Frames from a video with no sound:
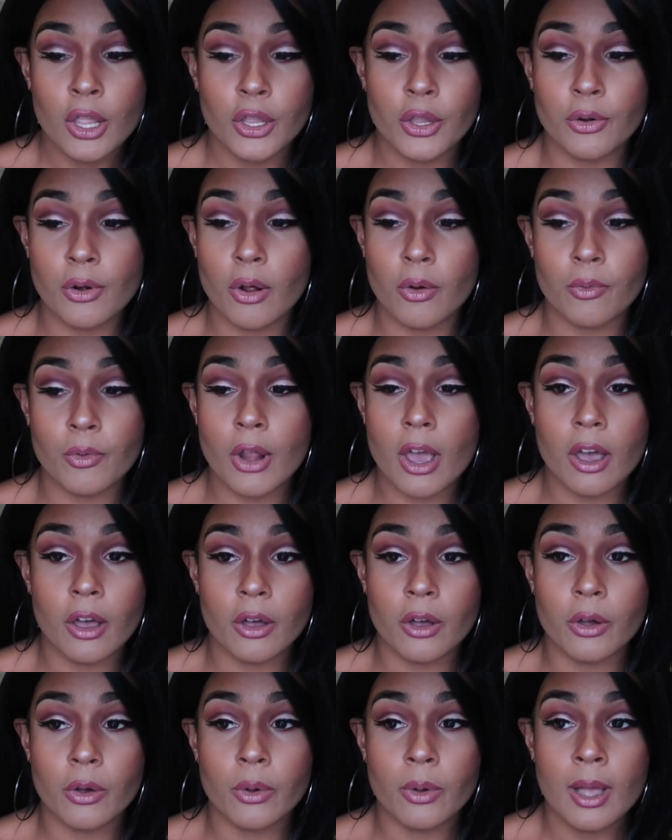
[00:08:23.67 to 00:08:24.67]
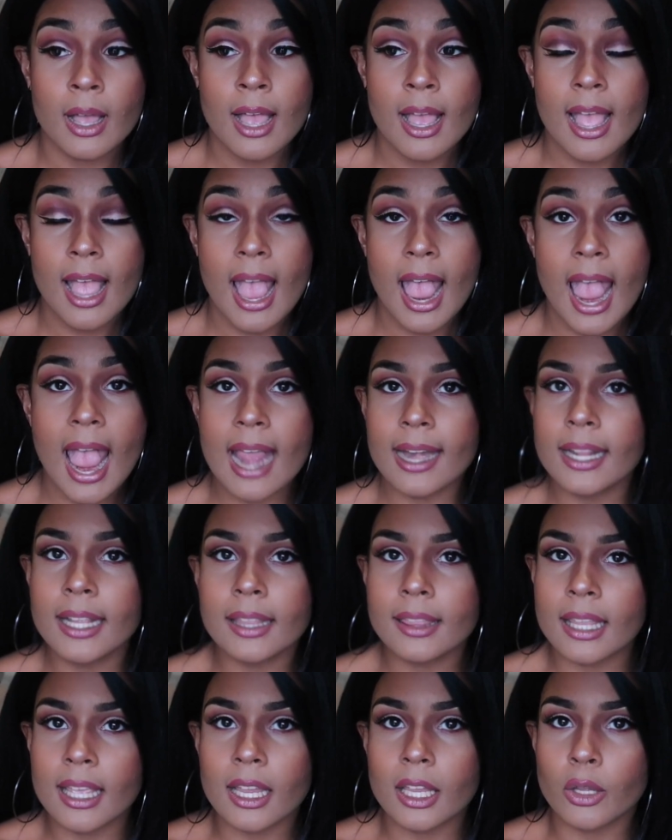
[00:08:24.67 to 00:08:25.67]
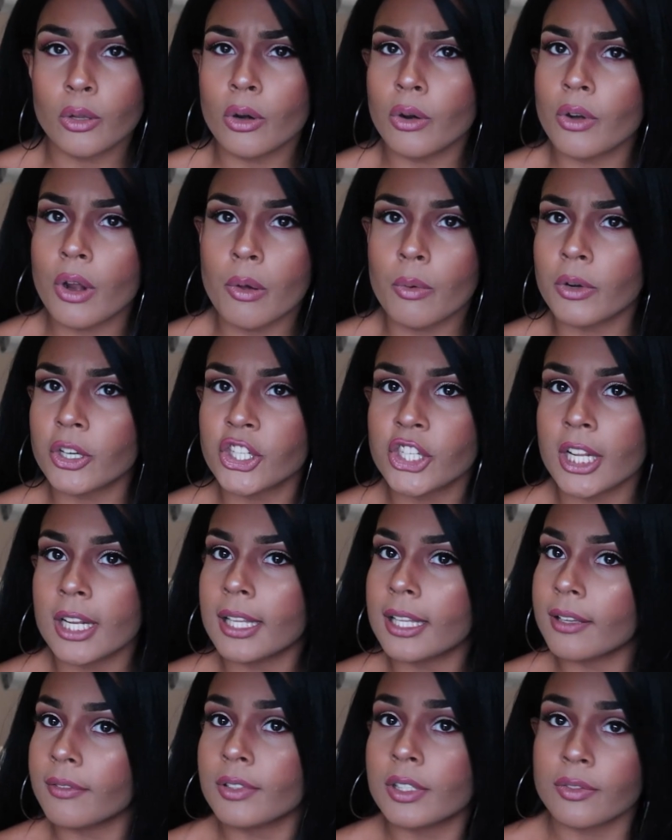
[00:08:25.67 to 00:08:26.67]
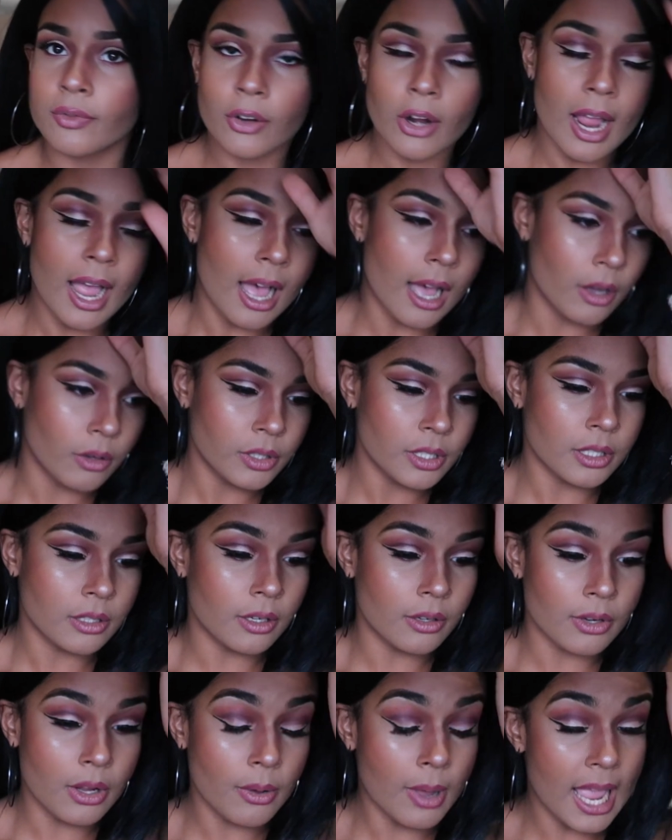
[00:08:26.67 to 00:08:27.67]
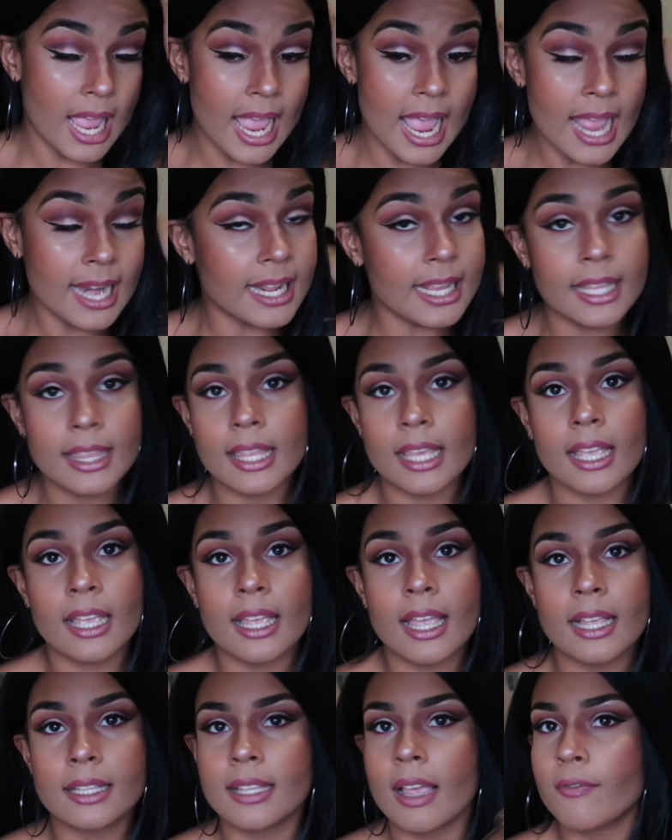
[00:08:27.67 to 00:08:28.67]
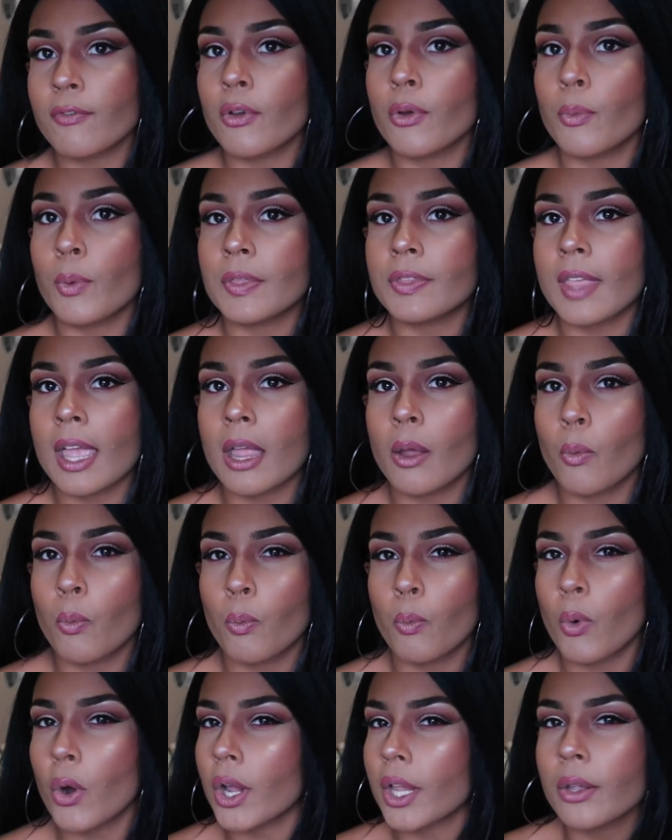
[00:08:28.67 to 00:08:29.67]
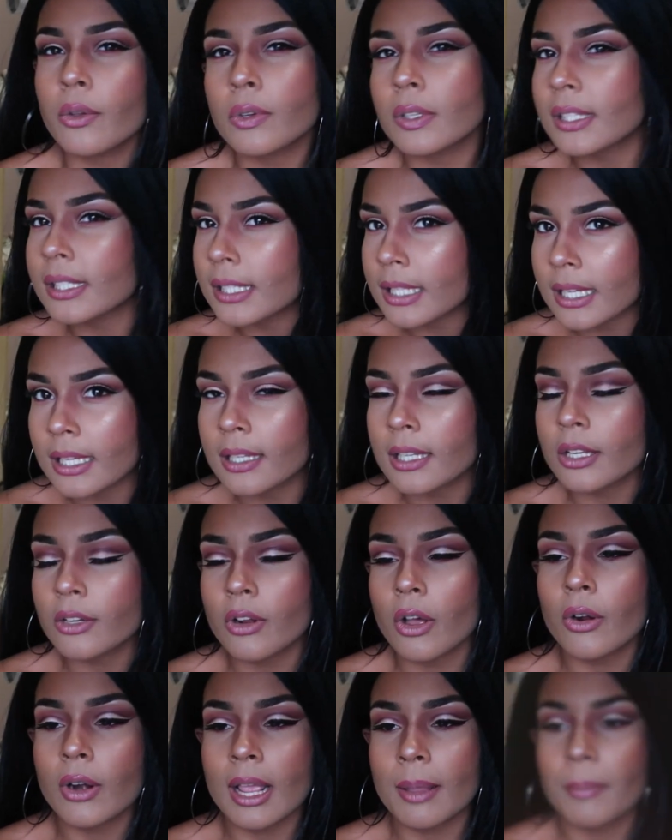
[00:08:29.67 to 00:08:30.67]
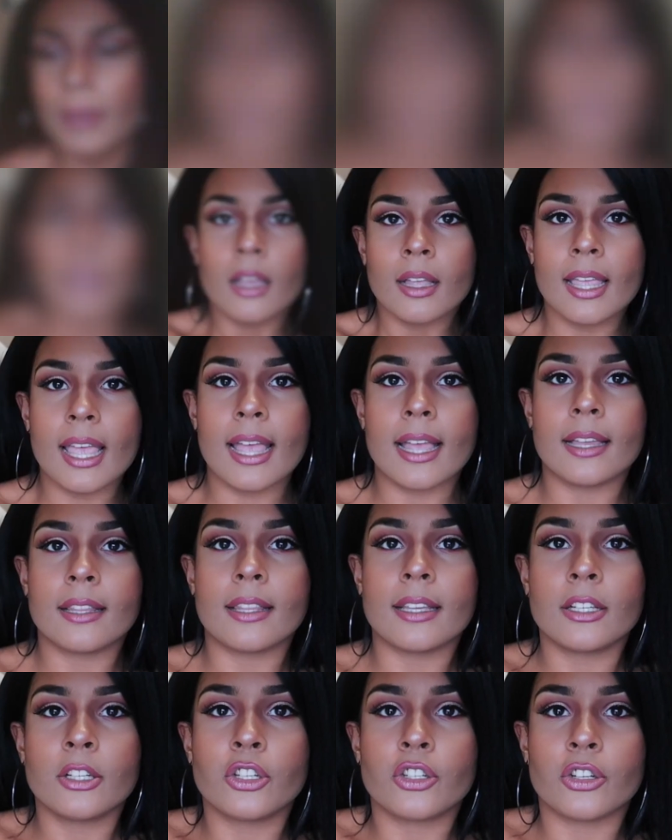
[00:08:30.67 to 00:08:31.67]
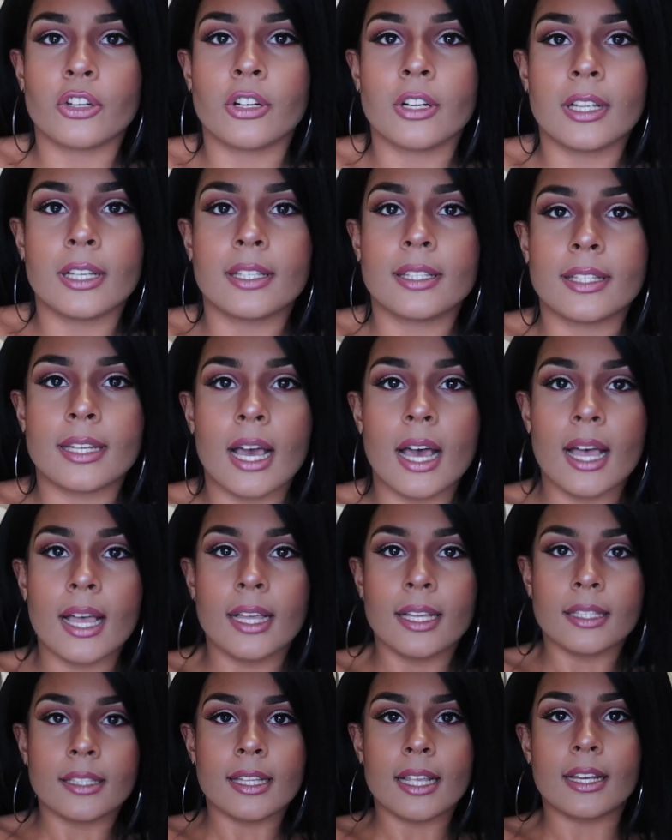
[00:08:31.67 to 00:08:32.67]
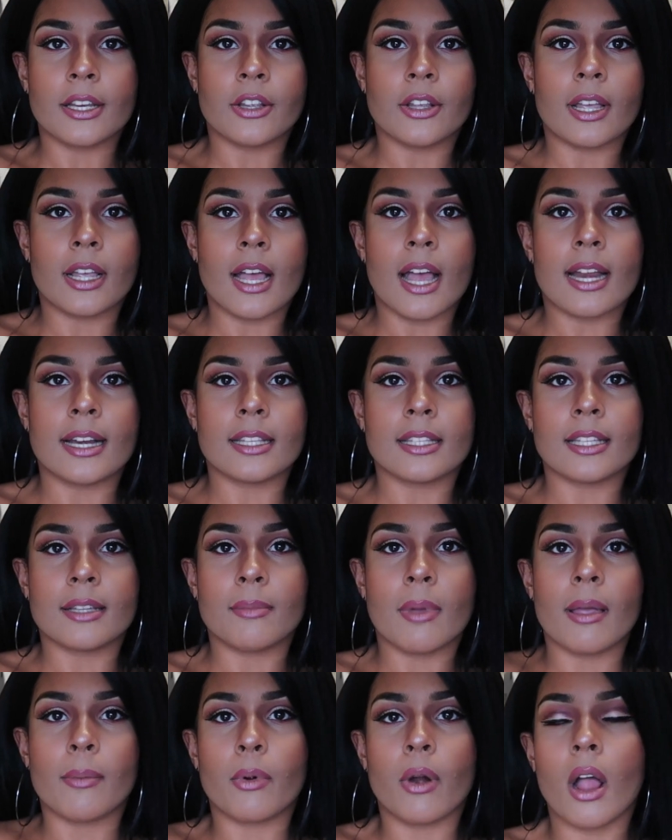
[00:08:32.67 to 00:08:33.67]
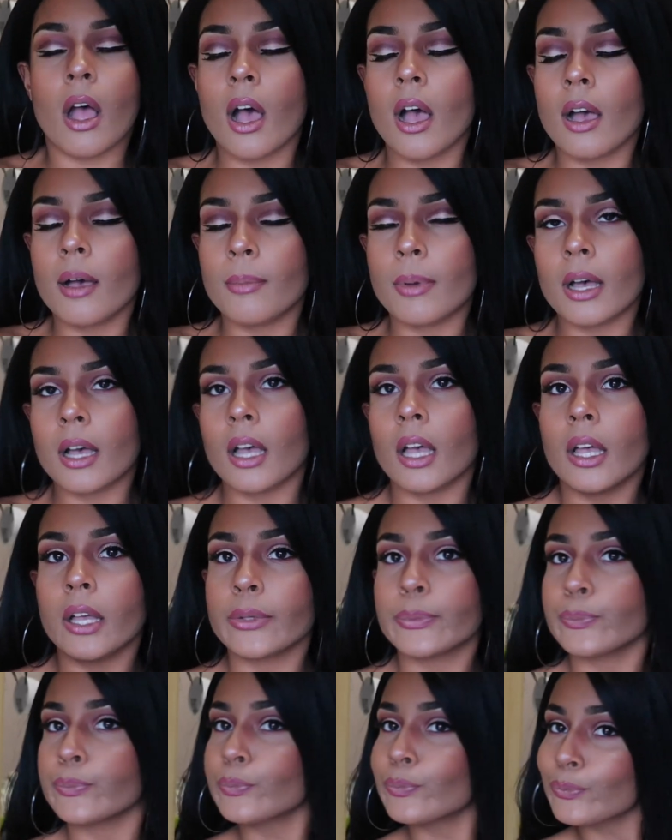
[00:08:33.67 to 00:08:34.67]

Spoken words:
You don't know anything. You don't know where she lives for a house. You don't know anything except for what they want you to see. Do you know what I mean? Okay, this shirt is nuts and you can kind of see my bra, but